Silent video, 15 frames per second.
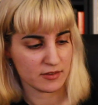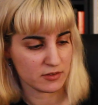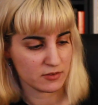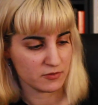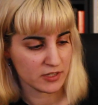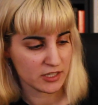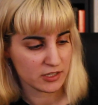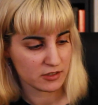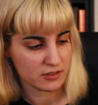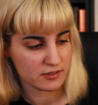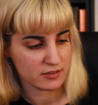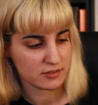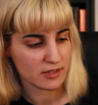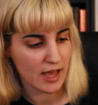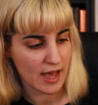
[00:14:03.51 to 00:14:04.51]
is
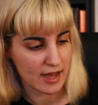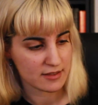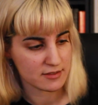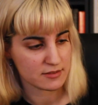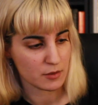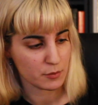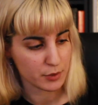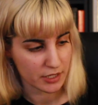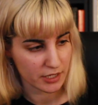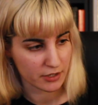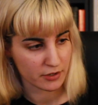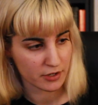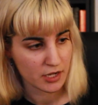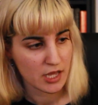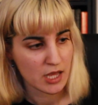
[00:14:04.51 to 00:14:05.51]
Venus as a
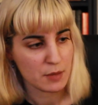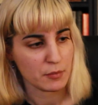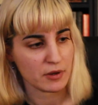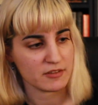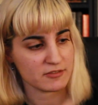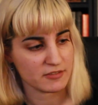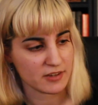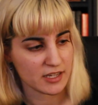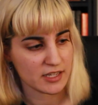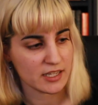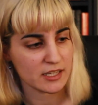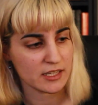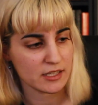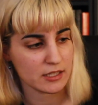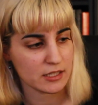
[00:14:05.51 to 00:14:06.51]
Beer by
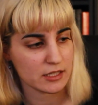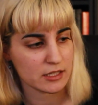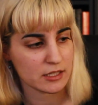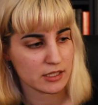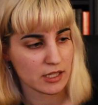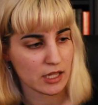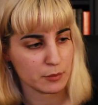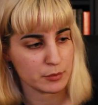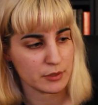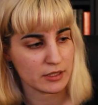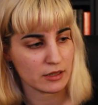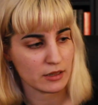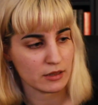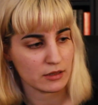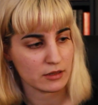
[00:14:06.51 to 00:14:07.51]
Vahni
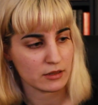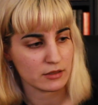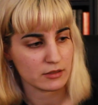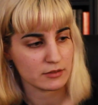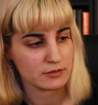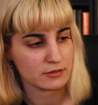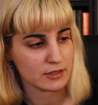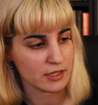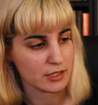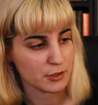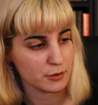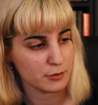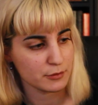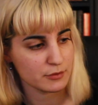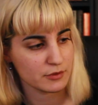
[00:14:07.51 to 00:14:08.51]

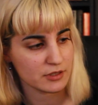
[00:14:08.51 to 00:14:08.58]
Capildeo.